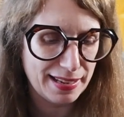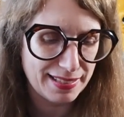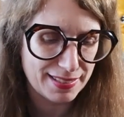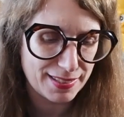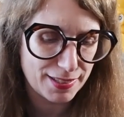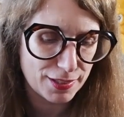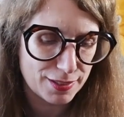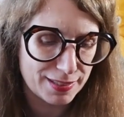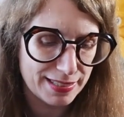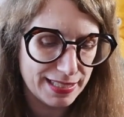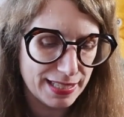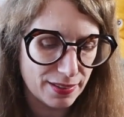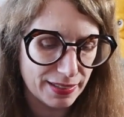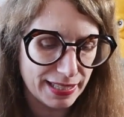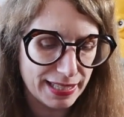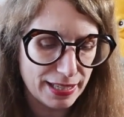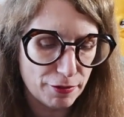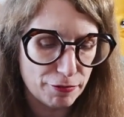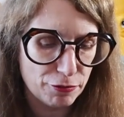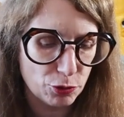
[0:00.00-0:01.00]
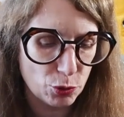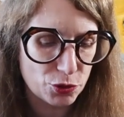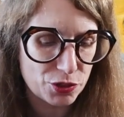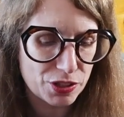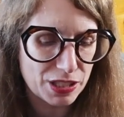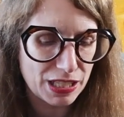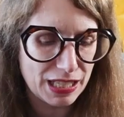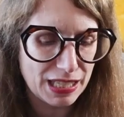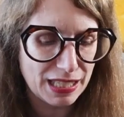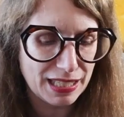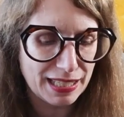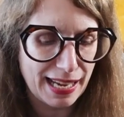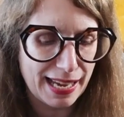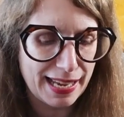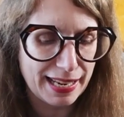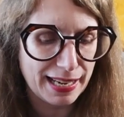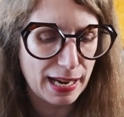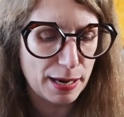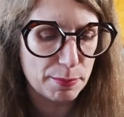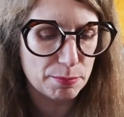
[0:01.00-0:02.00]
This is nearly a full skein,
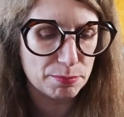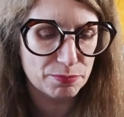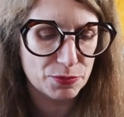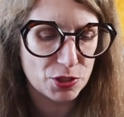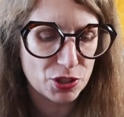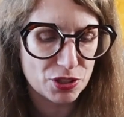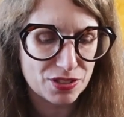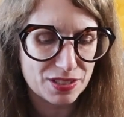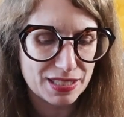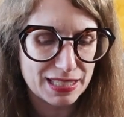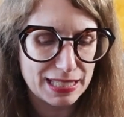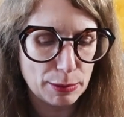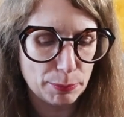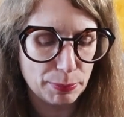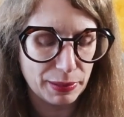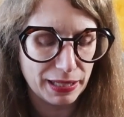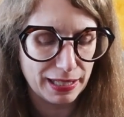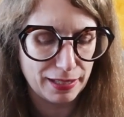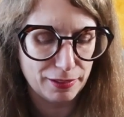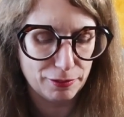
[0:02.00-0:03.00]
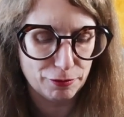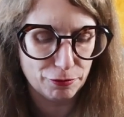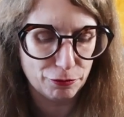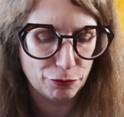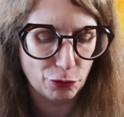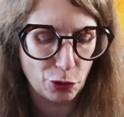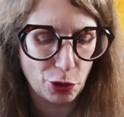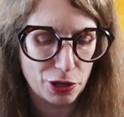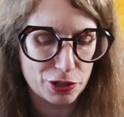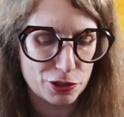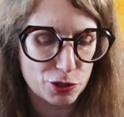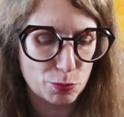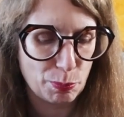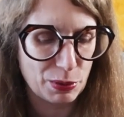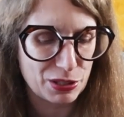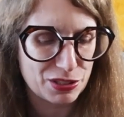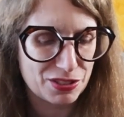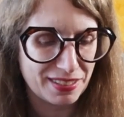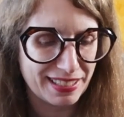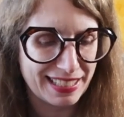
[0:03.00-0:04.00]
and I'm just keeping it for a
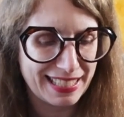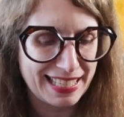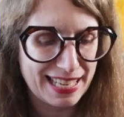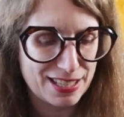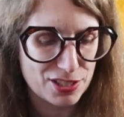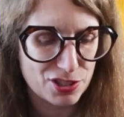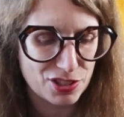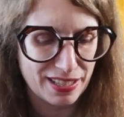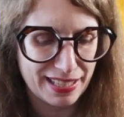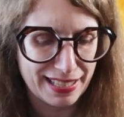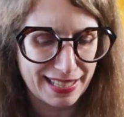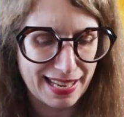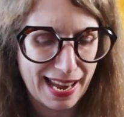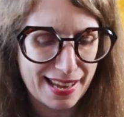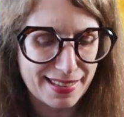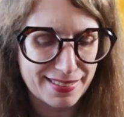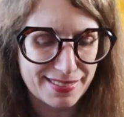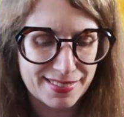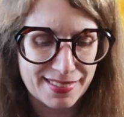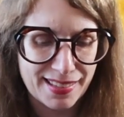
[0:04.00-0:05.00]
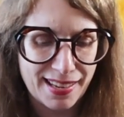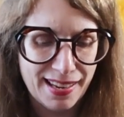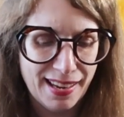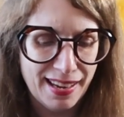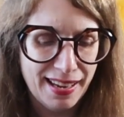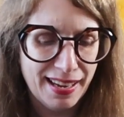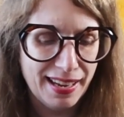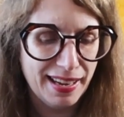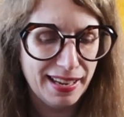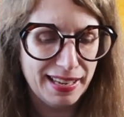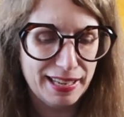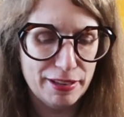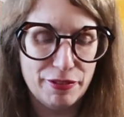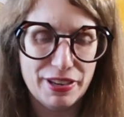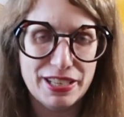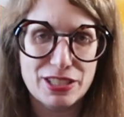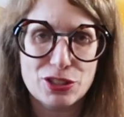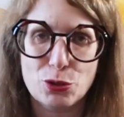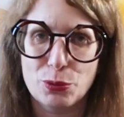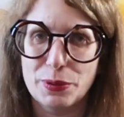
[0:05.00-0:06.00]
special occasion, I guess.
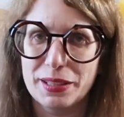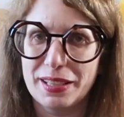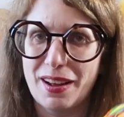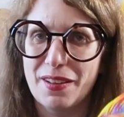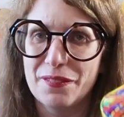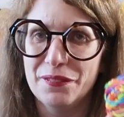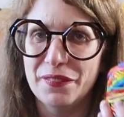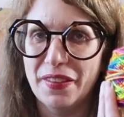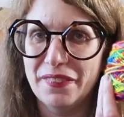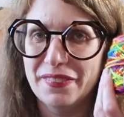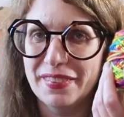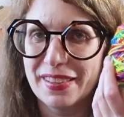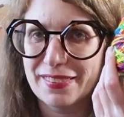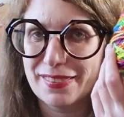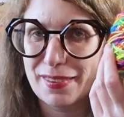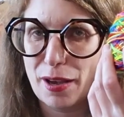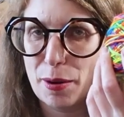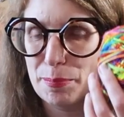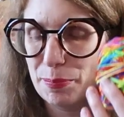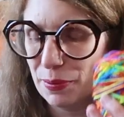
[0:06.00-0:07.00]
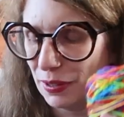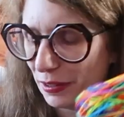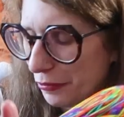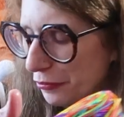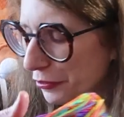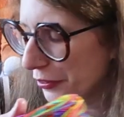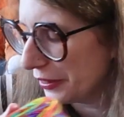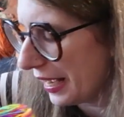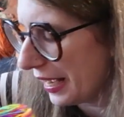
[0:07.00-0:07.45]
Eventually I'll knit this up, but for